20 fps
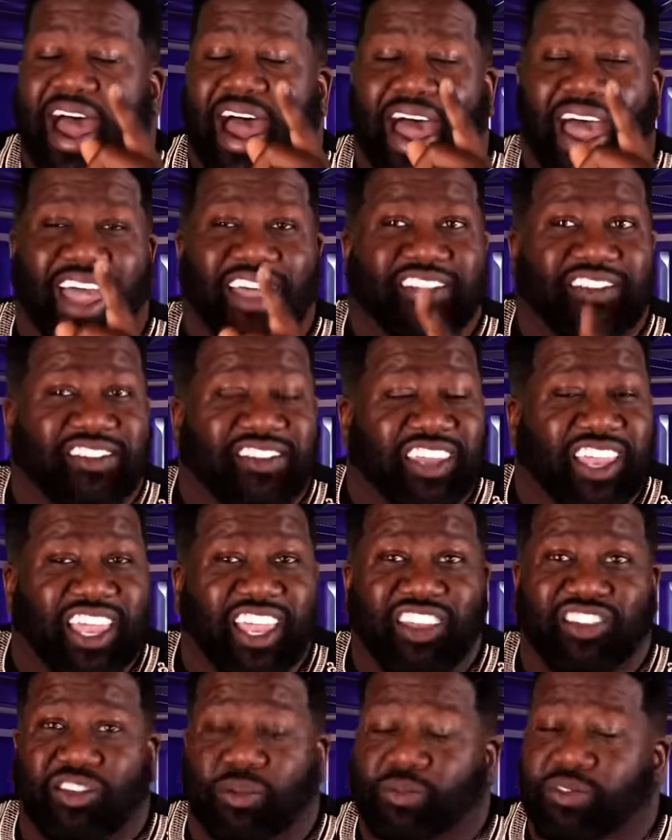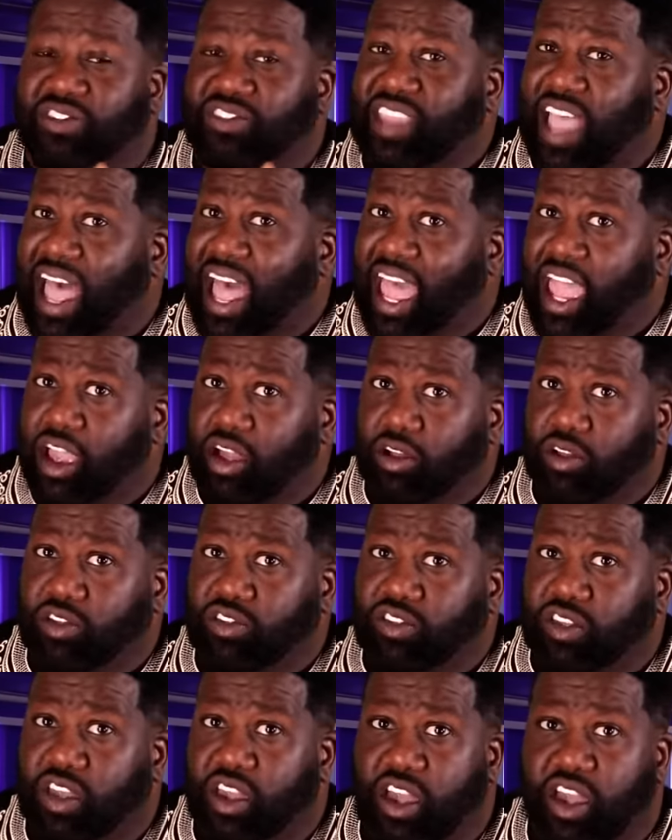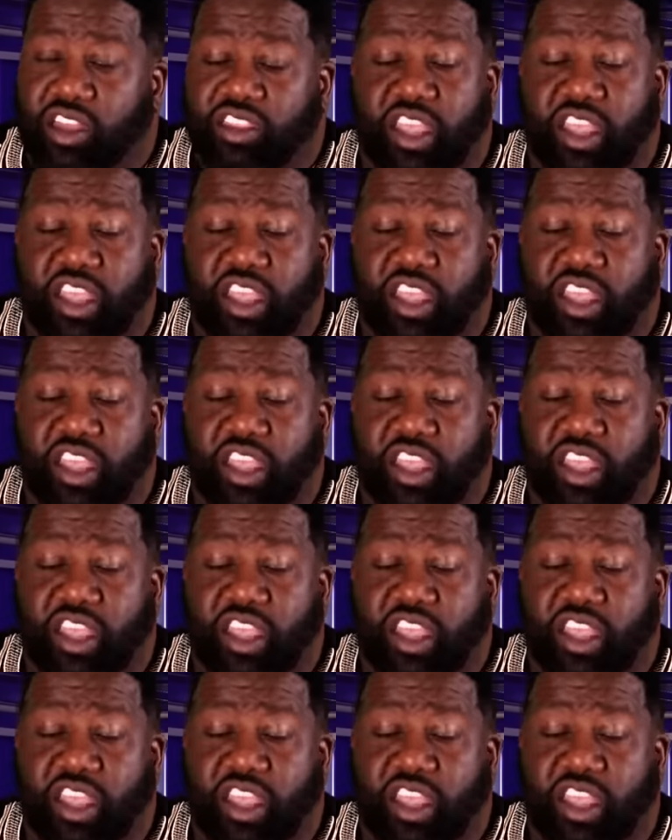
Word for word: I seen some styles